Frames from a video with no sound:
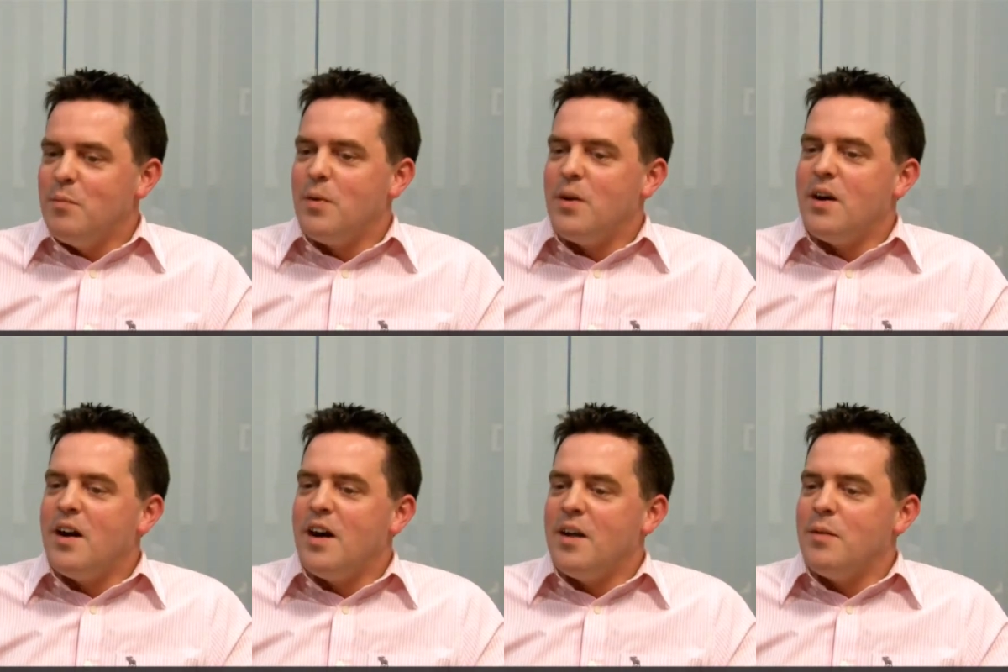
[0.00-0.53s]

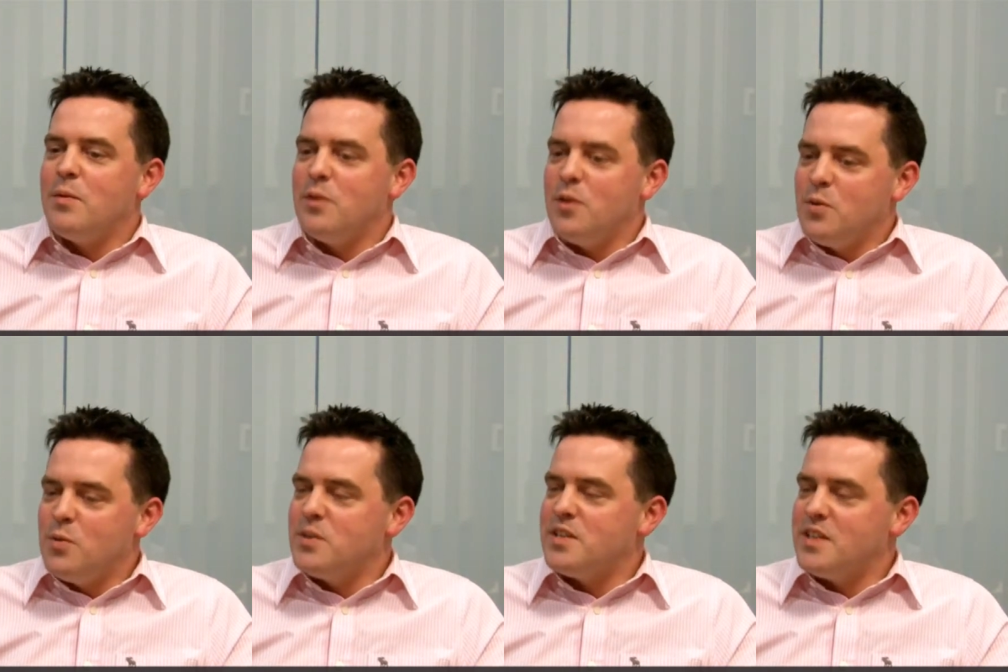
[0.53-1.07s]
but I will
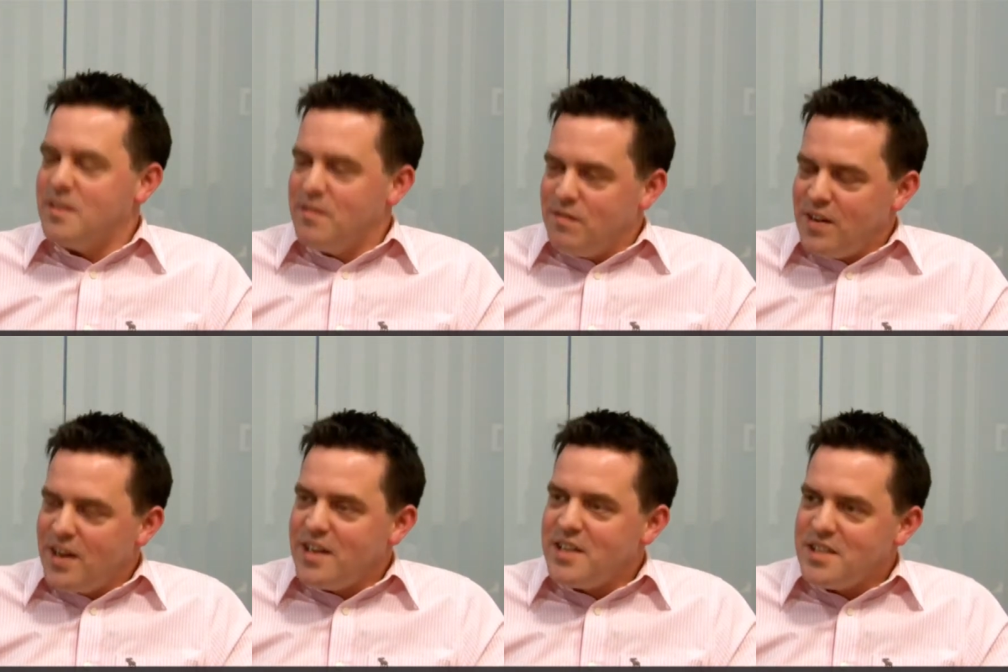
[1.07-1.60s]
always
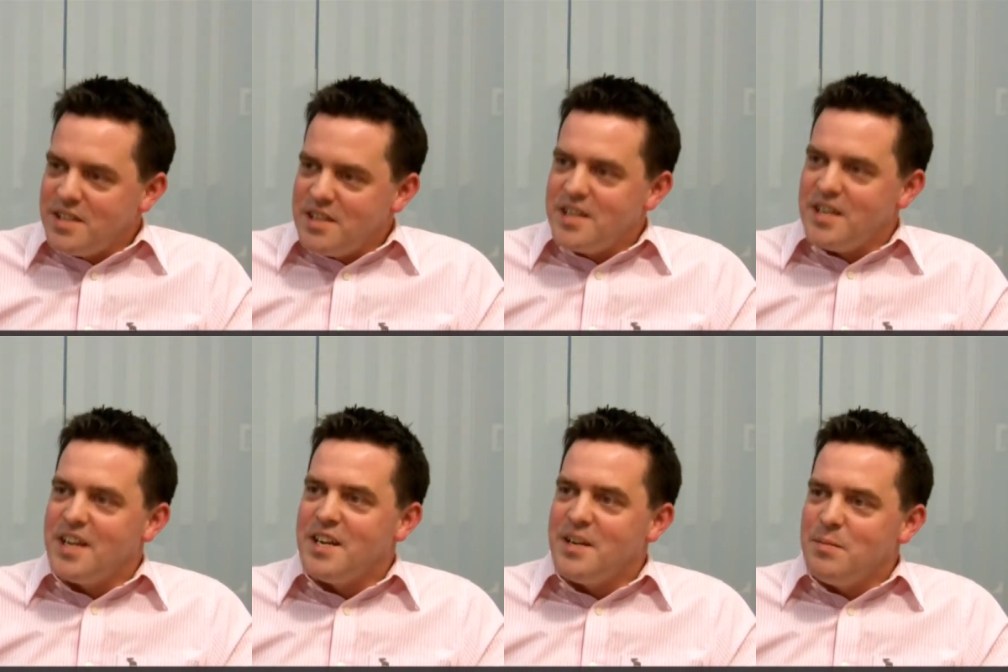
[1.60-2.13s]
invest the
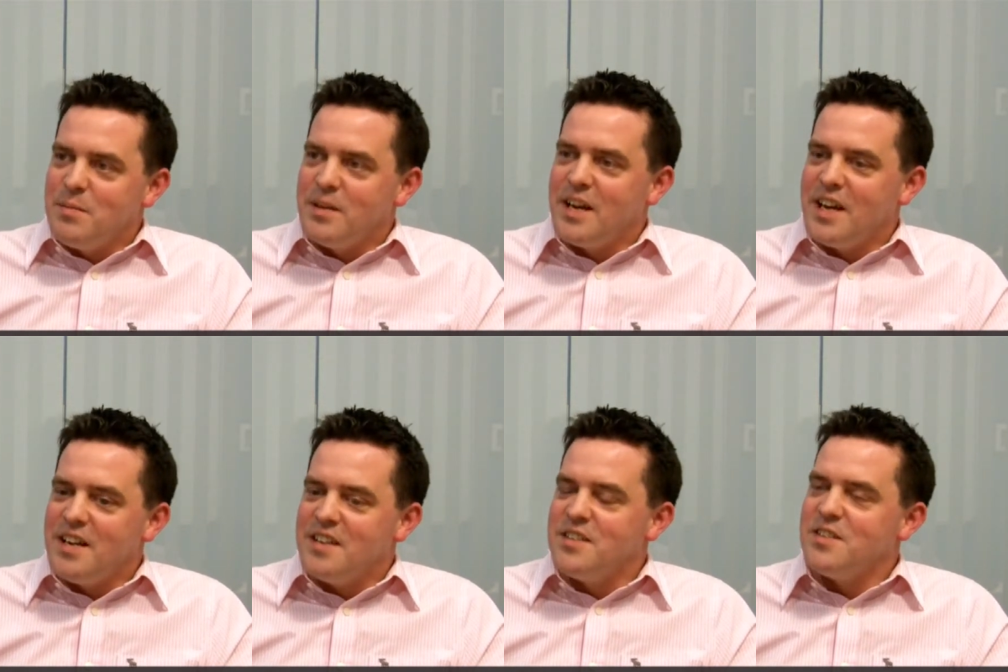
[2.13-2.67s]
time in
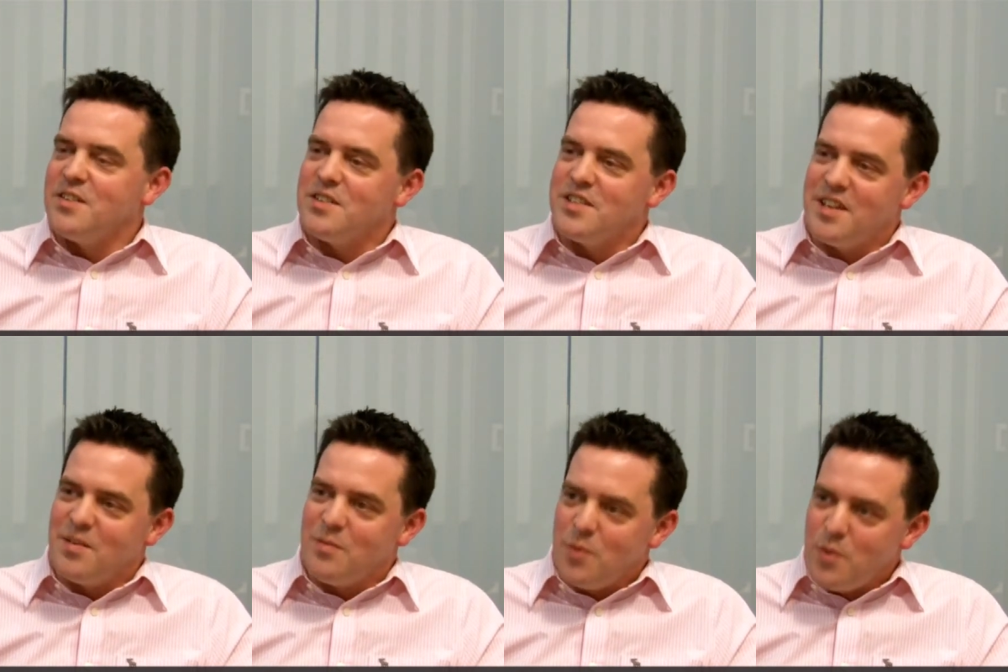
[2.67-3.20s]
getting to
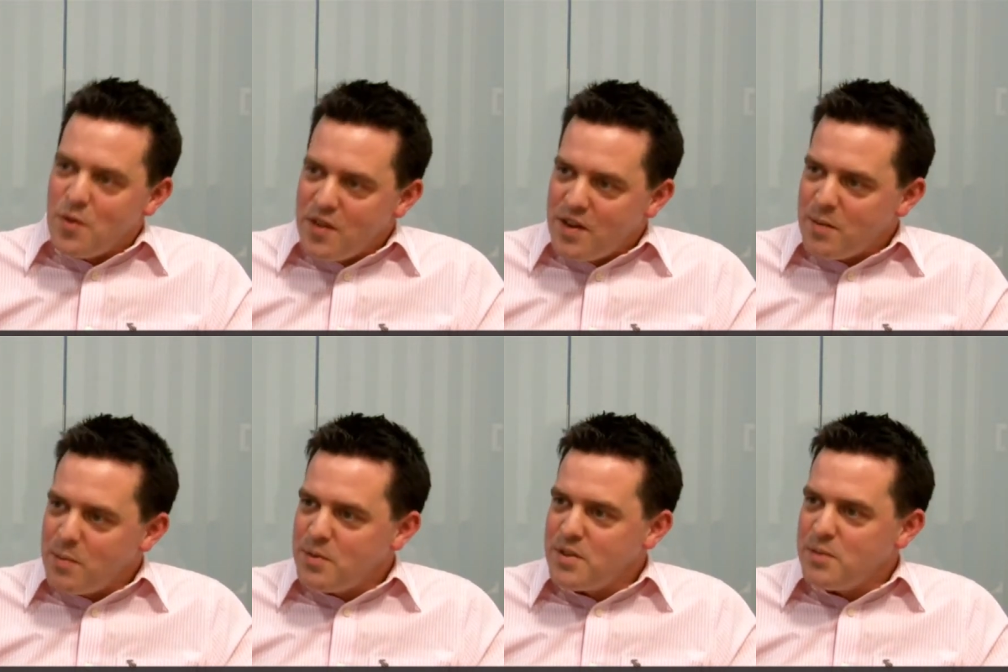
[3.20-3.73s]
understand what
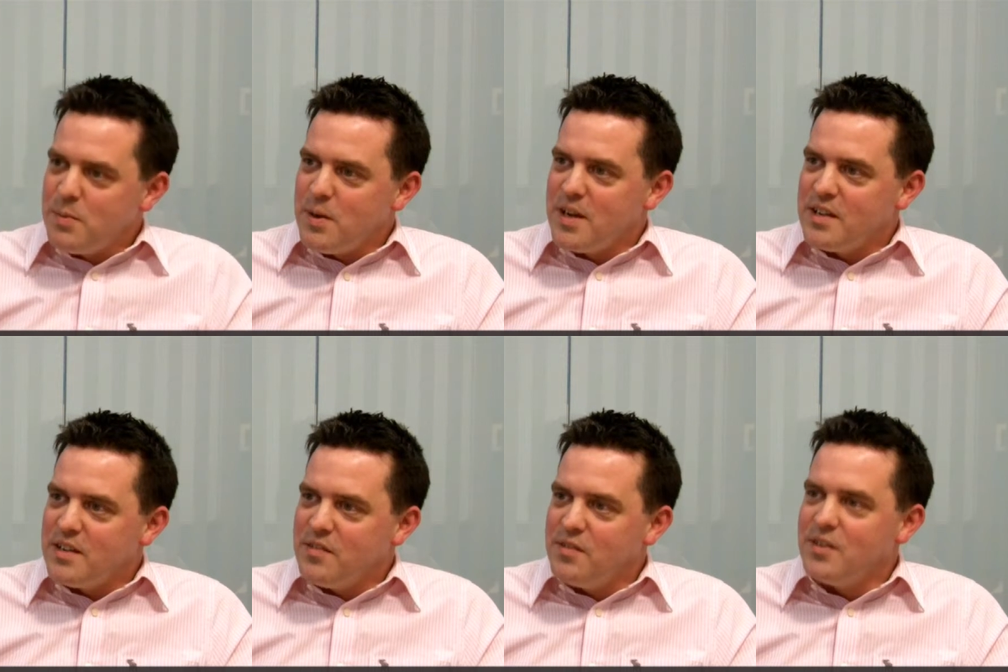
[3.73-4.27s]
their
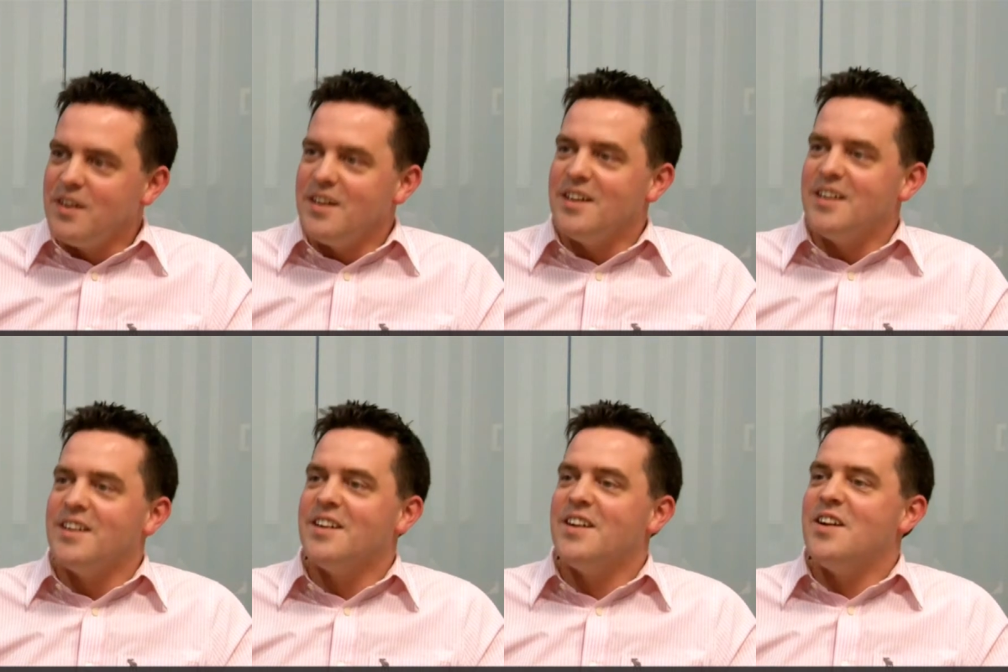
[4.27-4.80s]
perspectives
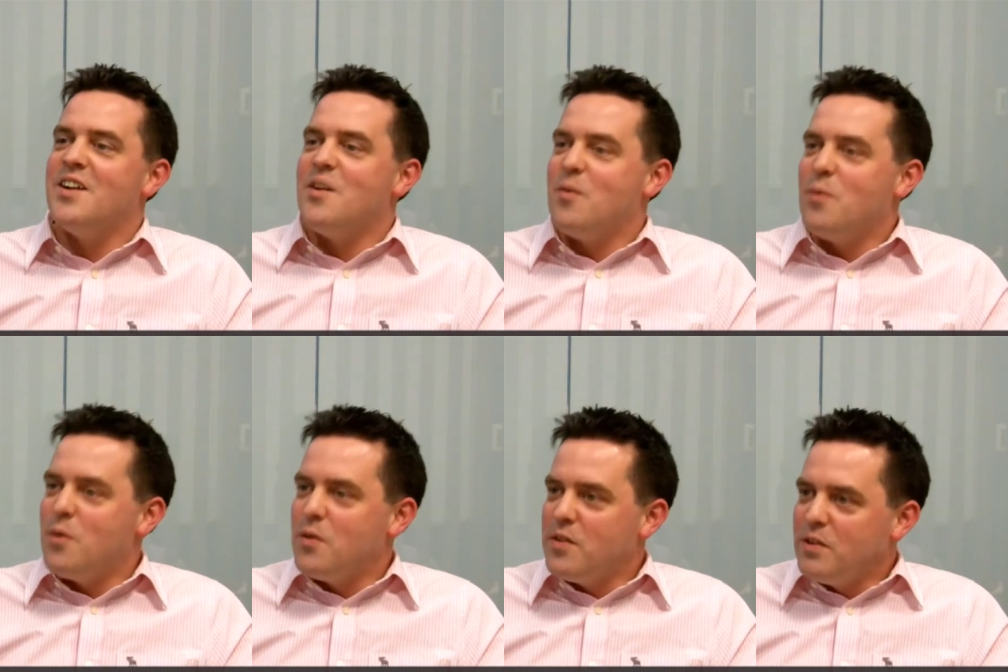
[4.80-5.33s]
are,
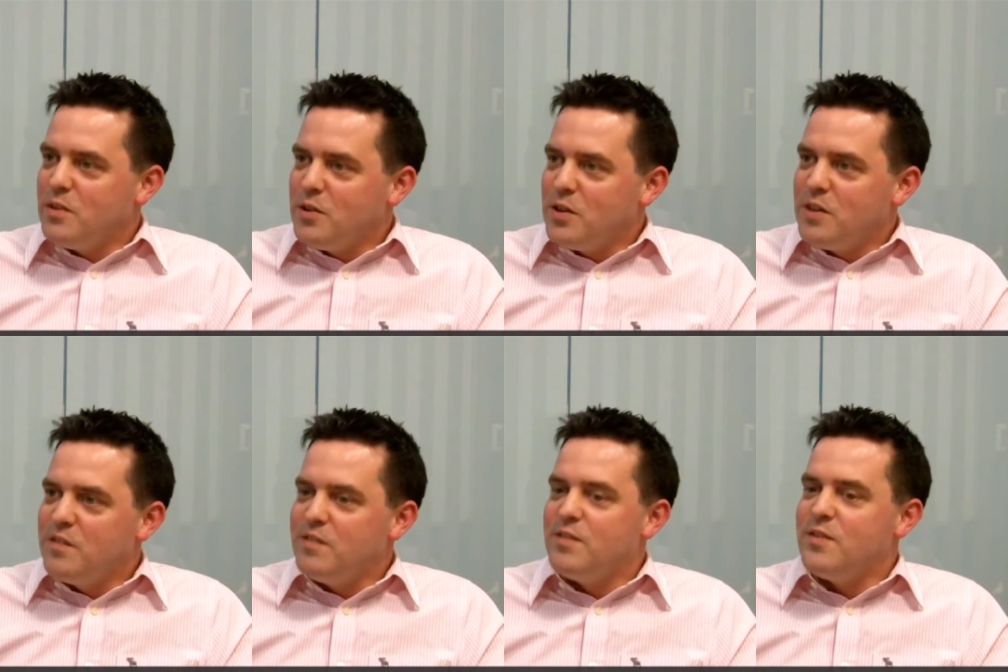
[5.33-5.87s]
what they're
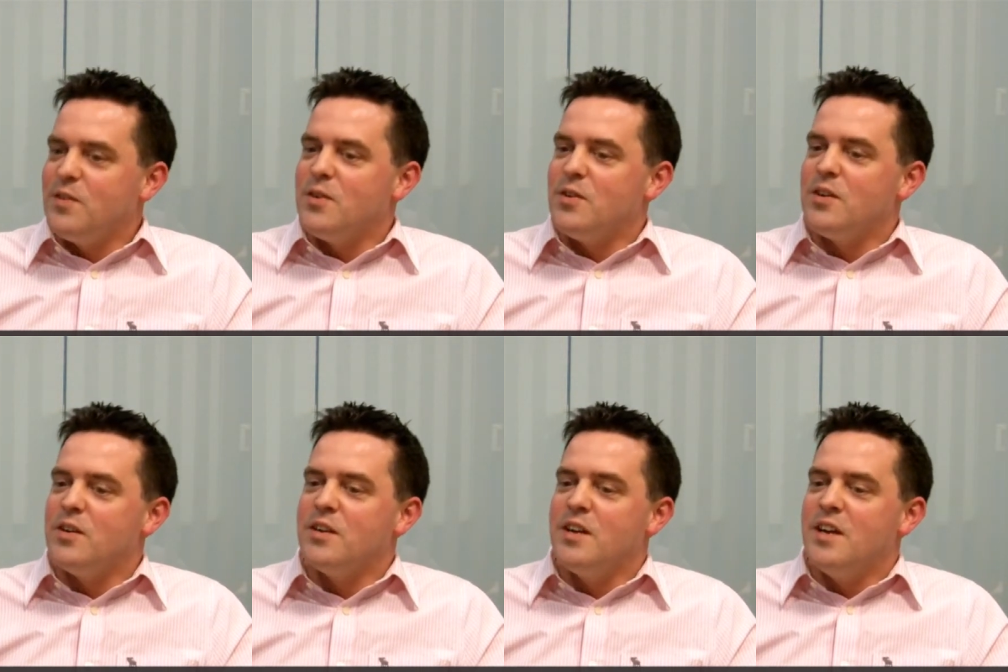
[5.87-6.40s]
looking
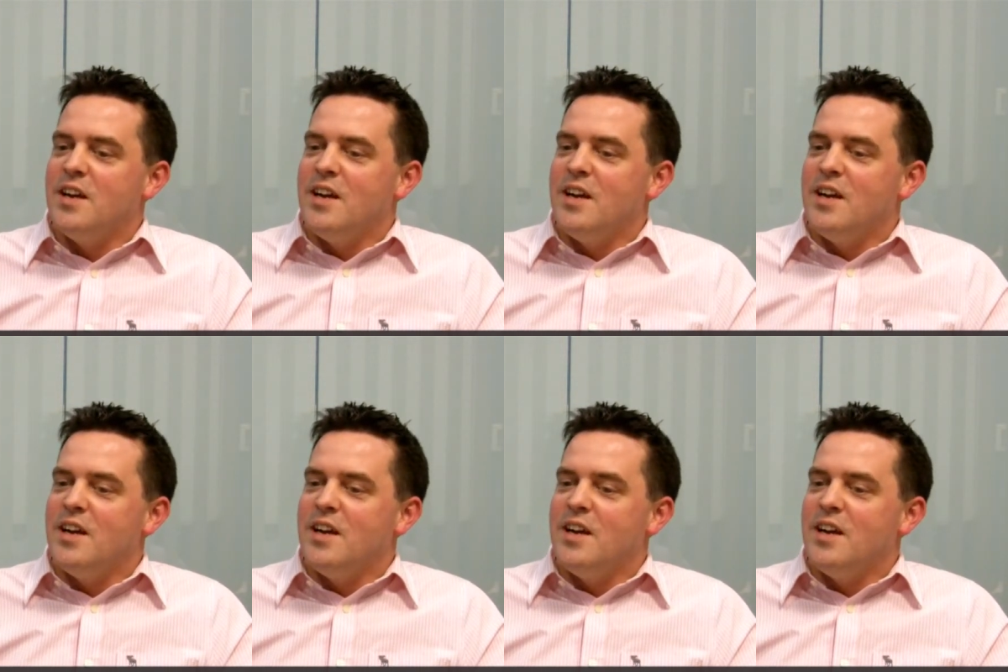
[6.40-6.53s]
for,